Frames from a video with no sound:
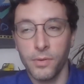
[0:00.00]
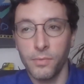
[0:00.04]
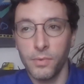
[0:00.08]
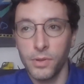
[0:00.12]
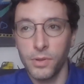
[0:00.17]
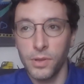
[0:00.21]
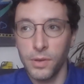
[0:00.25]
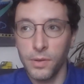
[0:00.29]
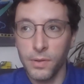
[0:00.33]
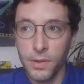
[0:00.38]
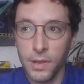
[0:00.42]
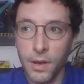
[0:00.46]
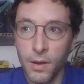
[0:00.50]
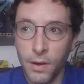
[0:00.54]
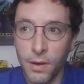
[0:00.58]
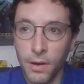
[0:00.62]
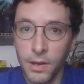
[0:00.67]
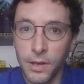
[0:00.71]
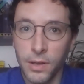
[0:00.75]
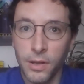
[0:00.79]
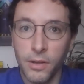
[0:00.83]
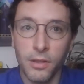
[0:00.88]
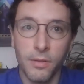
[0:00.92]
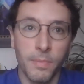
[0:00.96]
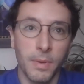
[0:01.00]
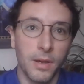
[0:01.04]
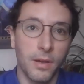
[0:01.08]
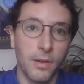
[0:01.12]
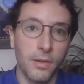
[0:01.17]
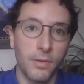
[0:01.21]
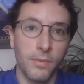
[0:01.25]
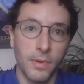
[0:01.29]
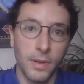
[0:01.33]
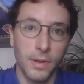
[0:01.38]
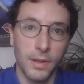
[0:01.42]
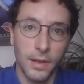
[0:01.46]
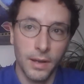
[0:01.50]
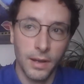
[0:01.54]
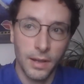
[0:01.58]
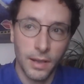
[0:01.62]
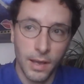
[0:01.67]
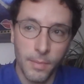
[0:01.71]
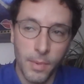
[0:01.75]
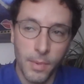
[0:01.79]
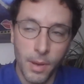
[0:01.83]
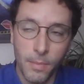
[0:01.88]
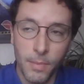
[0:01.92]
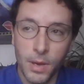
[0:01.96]
to reduce car use because we're in a
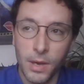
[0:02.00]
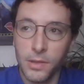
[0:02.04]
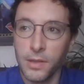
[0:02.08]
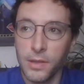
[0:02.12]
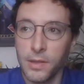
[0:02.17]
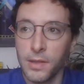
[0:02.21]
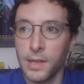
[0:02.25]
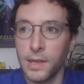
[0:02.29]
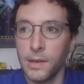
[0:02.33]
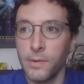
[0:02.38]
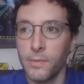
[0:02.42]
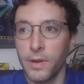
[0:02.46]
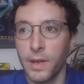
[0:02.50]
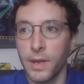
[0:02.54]
climate emergency.